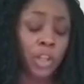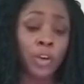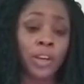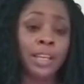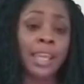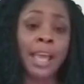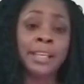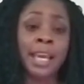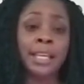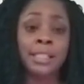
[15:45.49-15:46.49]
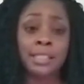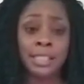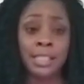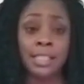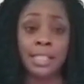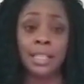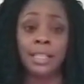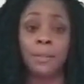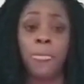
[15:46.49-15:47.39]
you're in that dating season.